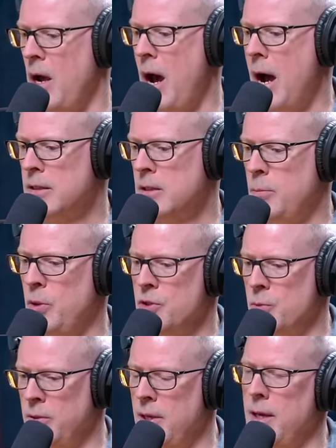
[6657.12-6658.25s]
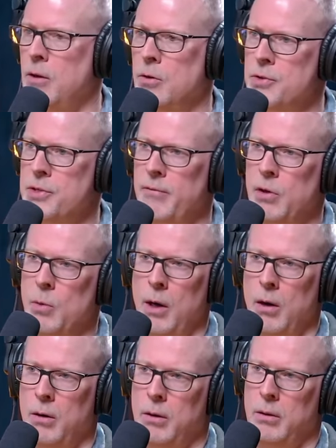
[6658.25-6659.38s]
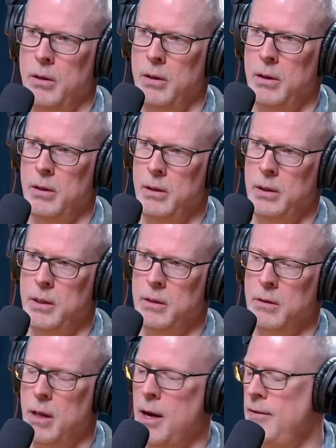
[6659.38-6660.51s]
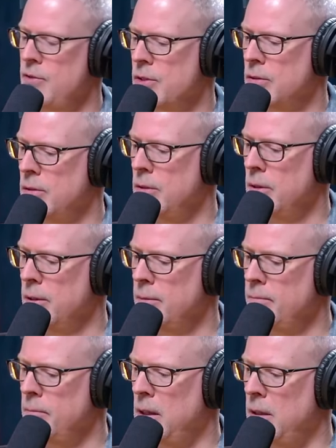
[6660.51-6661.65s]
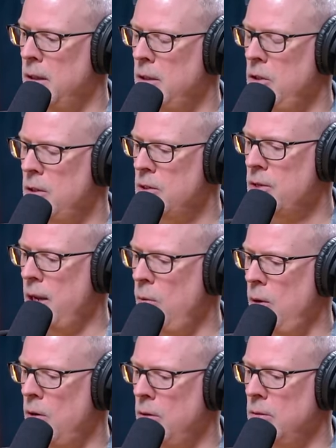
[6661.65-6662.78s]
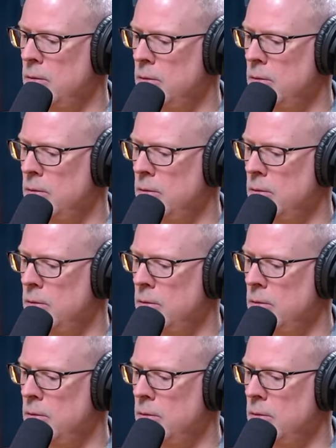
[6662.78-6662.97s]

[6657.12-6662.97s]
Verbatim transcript: octopus with tentacles everywhere into their lives. You could say, well,